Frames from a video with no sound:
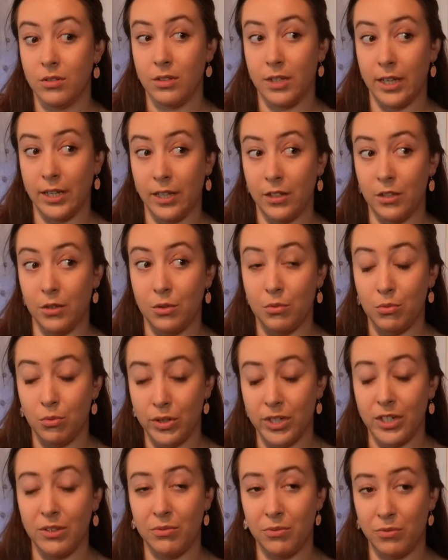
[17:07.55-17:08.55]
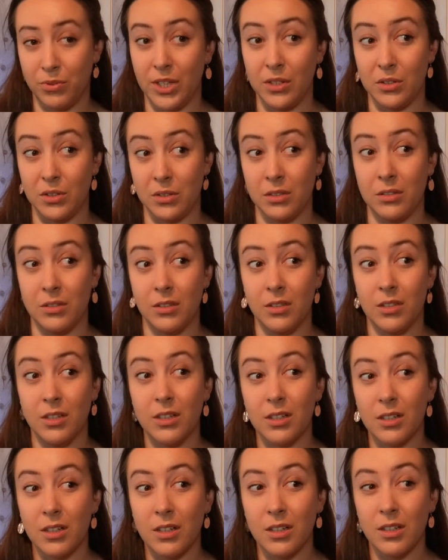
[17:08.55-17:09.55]
Like, you could really feel
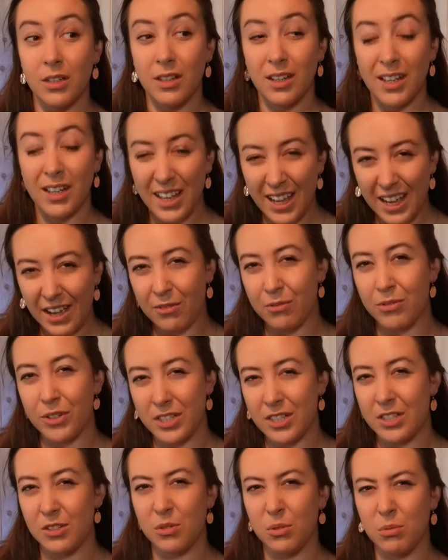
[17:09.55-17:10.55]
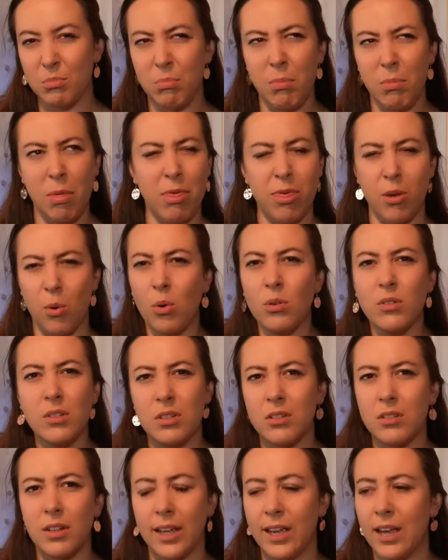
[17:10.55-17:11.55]
every single
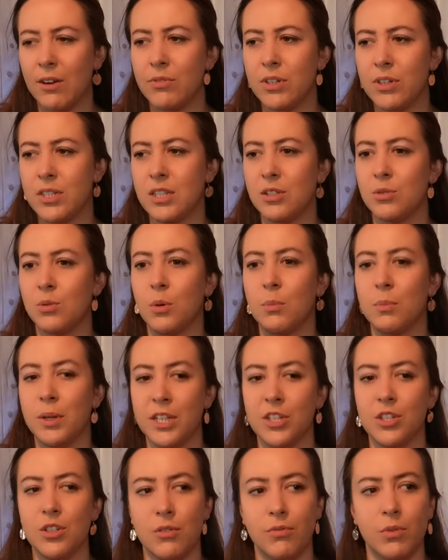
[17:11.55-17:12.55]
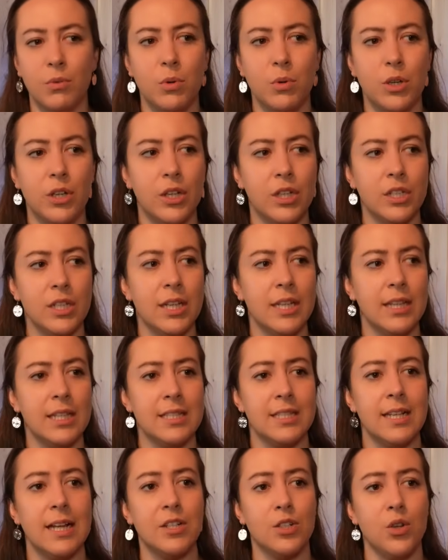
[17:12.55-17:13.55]
thought, like every single completion of a word, in the
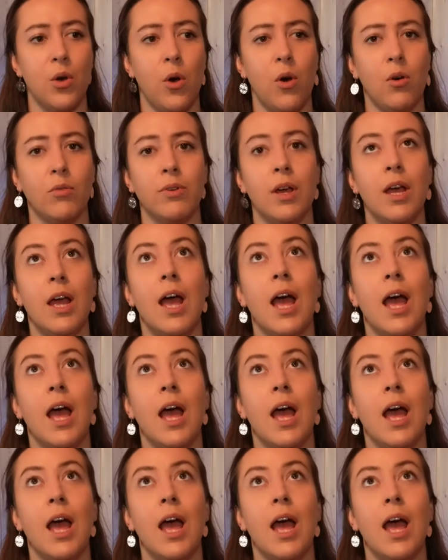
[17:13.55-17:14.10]
sense of